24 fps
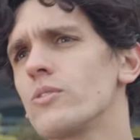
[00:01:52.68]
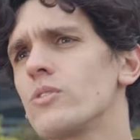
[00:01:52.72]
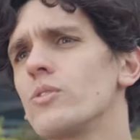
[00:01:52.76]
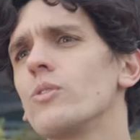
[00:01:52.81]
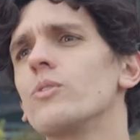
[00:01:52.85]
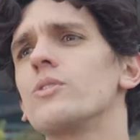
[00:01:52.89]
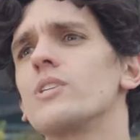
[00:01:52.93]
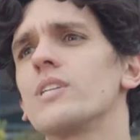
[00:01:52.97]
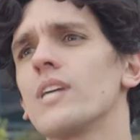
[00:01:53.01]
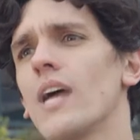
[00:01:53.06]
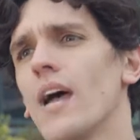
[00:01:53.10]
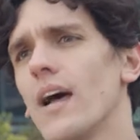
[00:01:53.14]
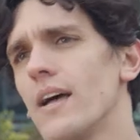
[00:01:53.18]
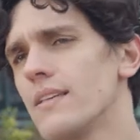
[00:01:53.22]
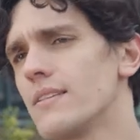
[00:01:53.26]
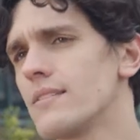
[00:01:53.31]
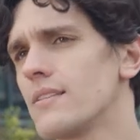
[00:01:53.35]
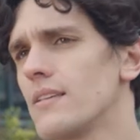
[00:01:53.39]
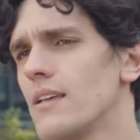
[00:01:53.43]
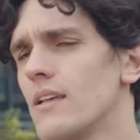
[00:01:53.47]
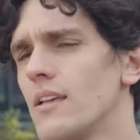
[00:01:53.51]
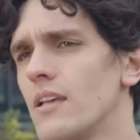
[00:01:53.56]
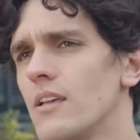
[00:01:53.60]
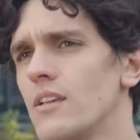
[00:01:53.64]
such
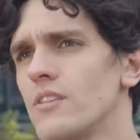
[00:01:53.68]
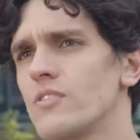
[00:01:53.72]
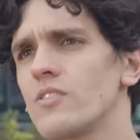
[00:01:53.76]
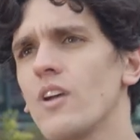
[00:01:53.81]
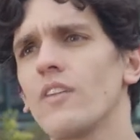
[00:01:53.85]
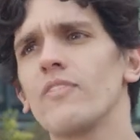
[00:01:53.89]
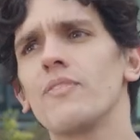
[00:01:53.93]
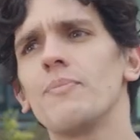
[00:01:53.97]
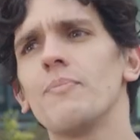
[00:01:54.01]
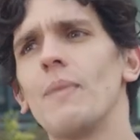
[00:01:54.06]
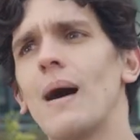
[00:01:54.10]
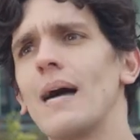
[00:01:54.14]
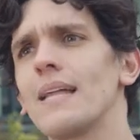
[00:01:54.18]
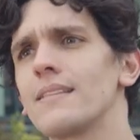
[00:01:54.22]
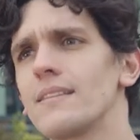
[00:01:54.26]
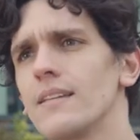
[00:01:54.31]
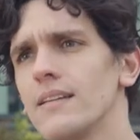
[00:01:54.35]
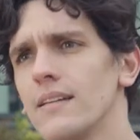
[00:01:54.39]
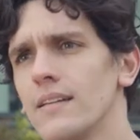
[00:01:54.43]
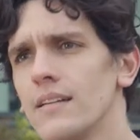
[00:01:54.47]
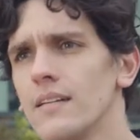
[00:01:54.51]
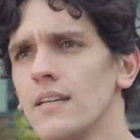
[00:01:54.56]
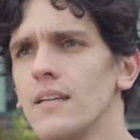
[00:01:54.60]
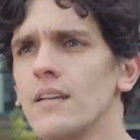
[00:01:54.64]
as soft
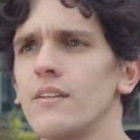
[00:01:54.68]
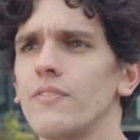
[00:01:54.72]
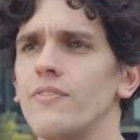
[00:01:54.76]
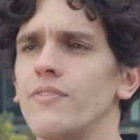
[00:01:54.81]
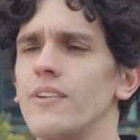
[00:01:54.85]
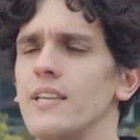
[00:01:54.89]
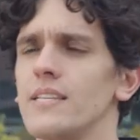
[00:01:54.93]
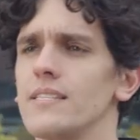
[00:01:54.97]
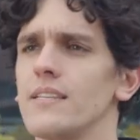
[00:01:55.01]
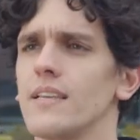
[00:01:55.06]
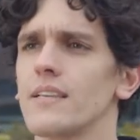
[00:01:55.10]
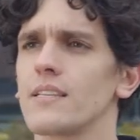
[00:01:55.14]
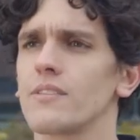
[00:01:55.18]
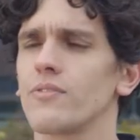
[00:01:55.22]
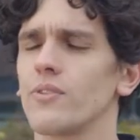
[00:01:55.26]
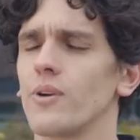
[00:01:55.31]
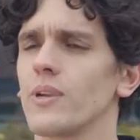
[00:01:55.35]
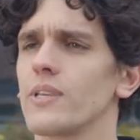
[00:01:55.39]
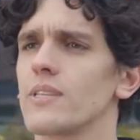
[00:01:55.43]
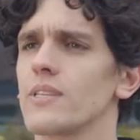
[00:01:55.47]
matter, physics, for